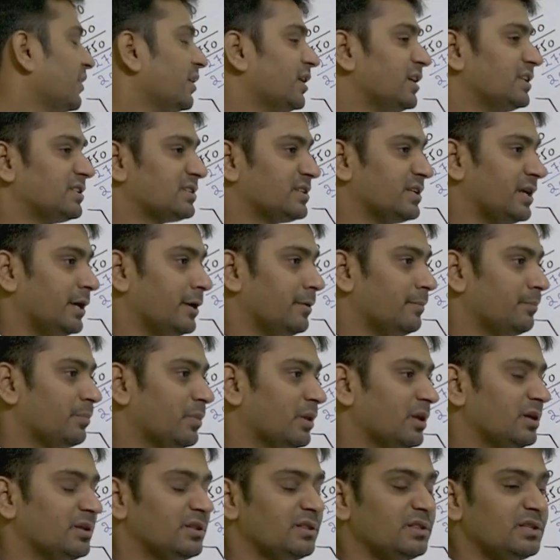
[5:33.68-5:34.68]
essay.
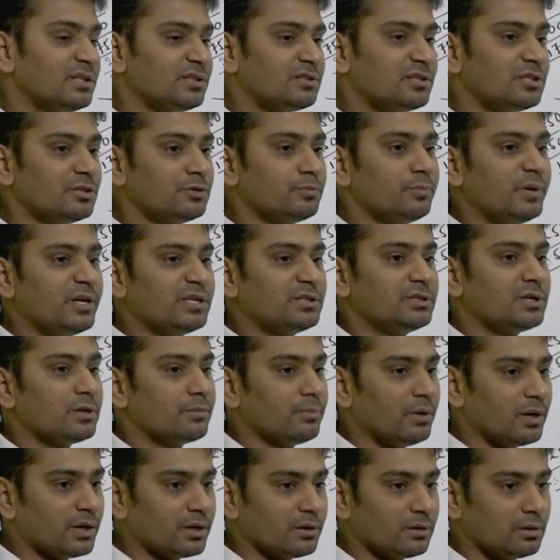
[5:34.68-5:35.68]
This is basic
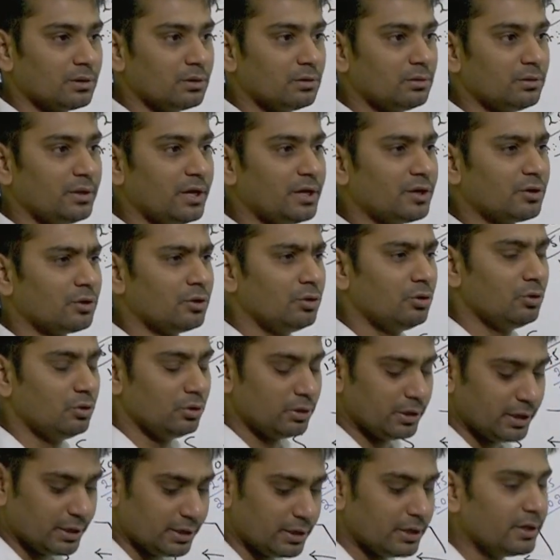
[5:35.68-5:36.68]
mark that you will
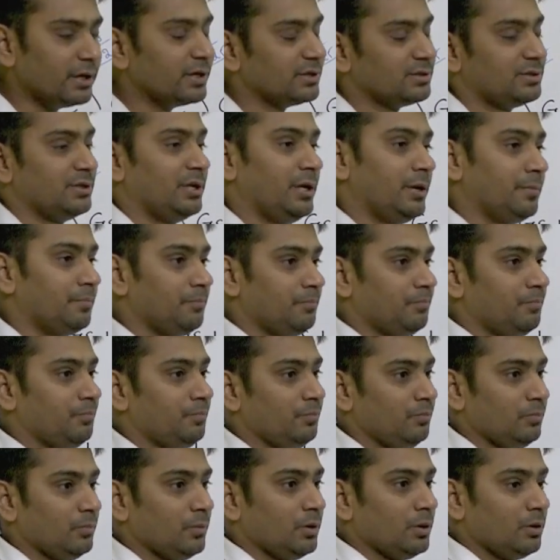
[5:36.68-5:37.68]
get in essay.
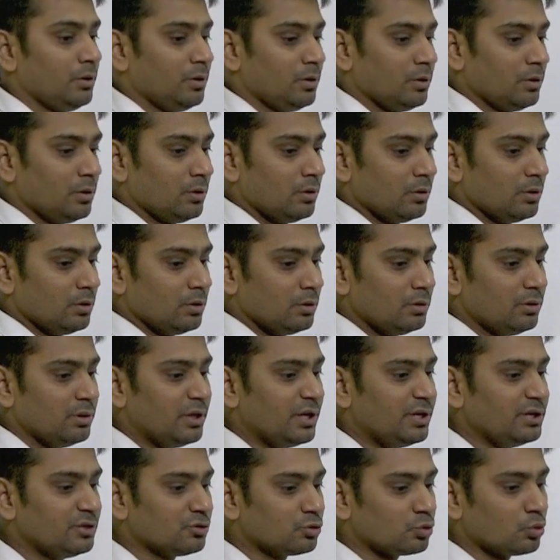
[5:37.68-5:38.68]

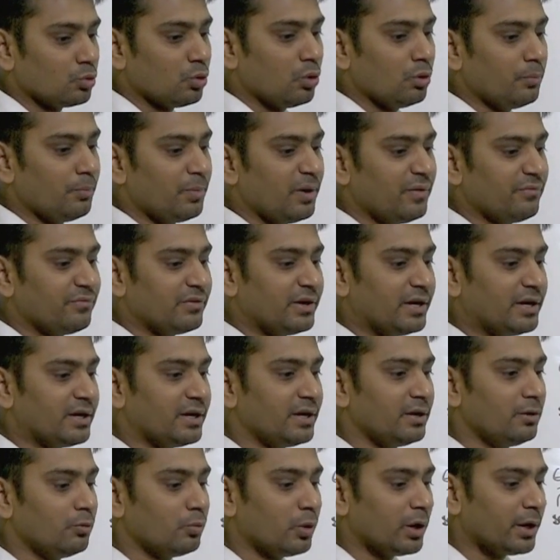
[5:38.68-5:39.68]
There is scope of
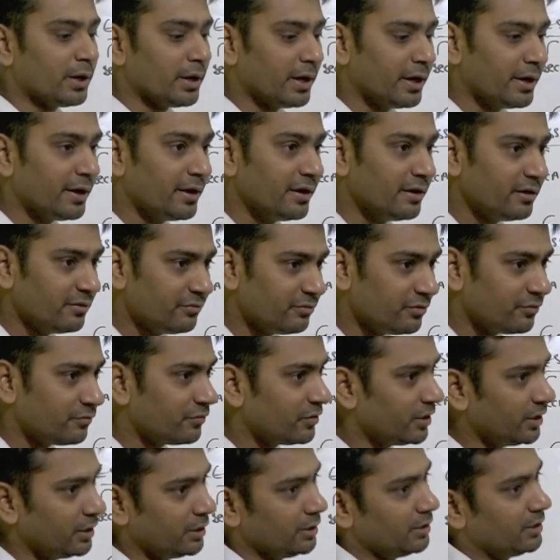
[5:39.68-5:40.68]
getting
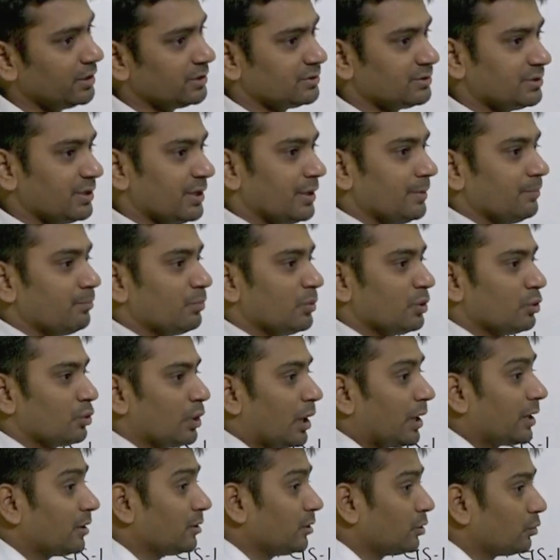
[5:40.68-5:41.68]
150 in essay.
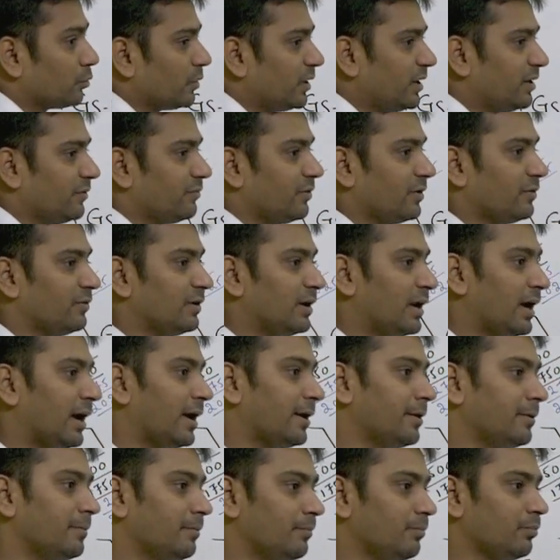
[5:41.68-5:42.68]
Another 25 will
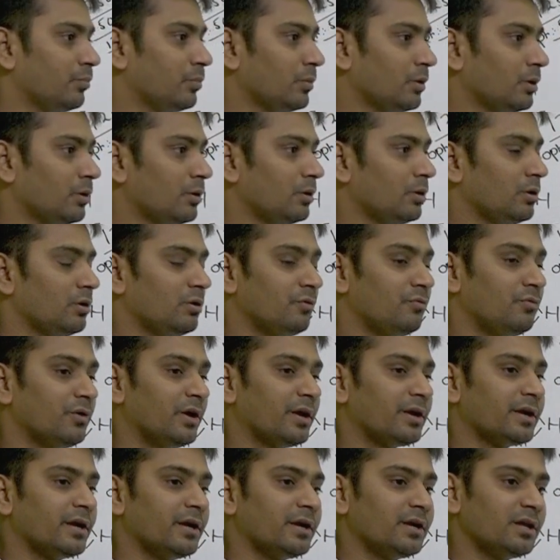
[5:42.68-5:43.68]
add. If you
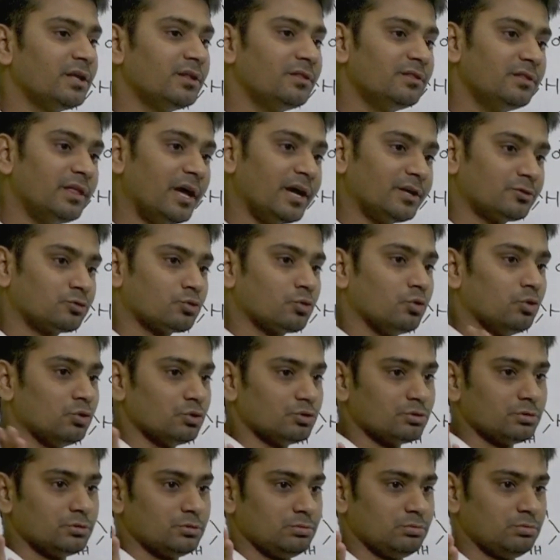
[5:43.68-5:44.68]
are getting that
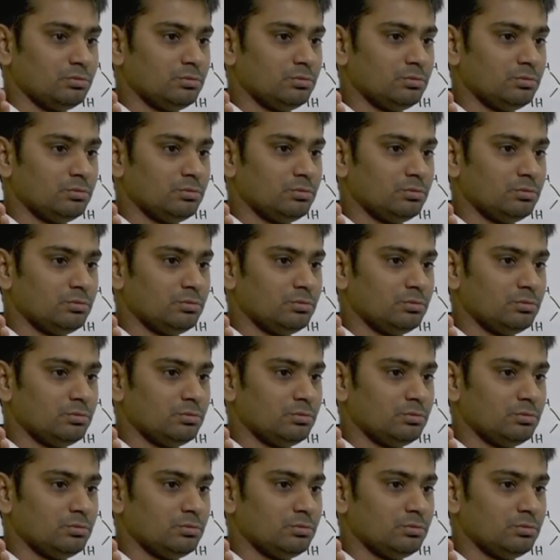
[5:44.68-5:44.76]
scores,